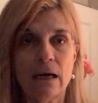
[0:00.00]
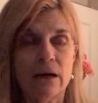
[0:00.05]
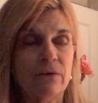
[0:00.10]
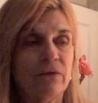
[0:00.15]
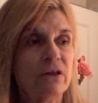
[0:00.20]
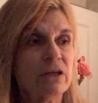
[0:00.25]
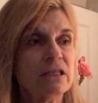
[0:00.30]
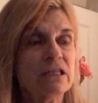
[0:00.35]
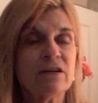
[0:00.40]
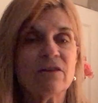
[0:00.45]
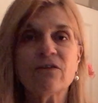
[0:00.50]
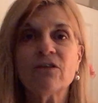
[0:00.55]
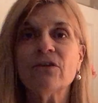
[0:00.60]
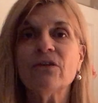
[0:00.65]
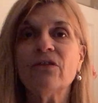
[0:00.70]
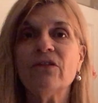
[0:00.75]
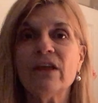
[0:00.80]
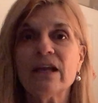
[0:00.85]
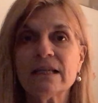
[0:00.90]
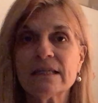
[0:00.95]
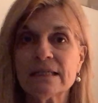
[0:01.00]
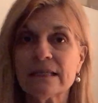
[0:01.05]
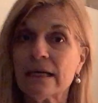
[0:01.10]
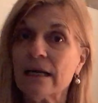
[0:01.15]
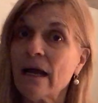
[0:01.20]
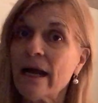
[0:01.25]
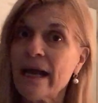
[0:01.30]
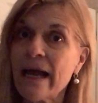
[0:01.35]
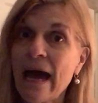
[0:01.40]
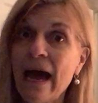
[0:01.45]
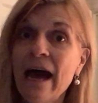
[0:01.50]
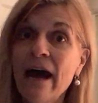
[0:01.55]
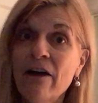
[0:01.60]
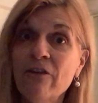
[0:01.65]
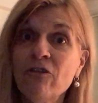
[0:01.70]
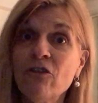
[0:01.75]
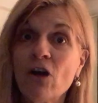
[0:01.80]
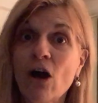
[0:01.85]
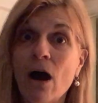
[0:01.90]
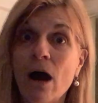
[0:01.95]
the different things that I
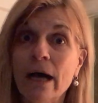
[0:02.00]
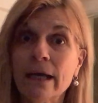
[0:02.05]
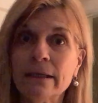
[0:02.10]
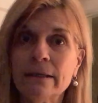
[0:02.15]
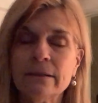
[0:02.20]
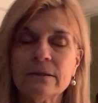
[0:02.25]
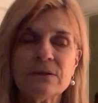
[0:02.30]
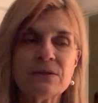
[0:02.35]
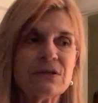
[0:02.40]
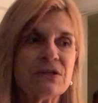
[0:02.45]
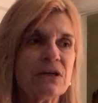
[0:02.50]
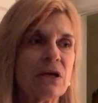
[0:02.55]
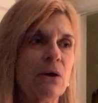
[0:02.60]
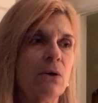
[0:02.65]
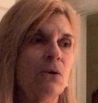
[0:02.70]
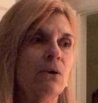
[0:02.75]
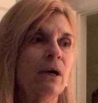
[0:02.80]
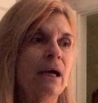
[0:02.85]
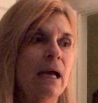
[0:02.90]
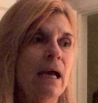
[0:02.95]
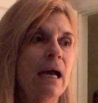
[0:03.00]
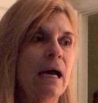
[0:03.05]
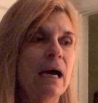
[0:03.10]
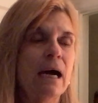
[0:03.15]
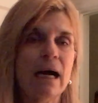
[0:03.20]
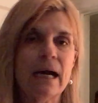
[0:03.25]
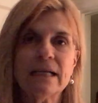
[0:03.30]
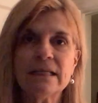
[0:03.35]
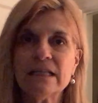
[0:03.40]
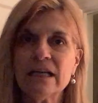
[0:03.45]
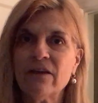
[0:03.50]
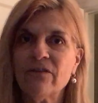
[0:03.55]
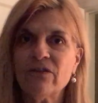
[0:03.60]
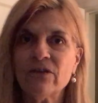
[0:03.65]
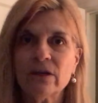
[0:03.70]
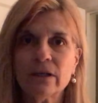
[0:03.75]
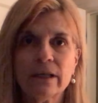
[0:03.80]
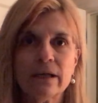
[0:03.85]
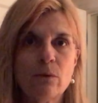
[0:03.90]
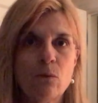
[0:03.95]
have gotten. So I
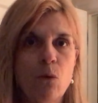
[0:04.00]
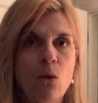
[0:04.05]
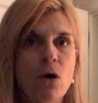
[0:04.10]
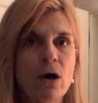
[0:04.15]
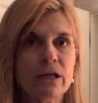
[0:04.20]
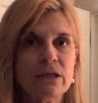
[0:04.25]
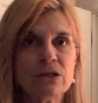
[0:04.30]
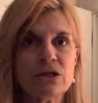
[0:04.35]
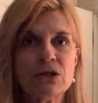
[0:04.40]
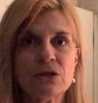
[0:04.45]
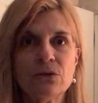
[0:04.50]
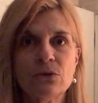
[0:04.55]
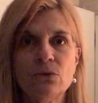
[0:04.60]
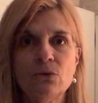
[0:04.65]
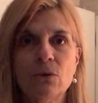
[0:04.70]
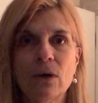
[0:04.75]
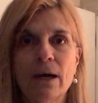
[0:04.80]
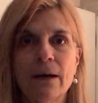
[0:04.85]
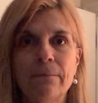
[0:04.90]
definitely want to,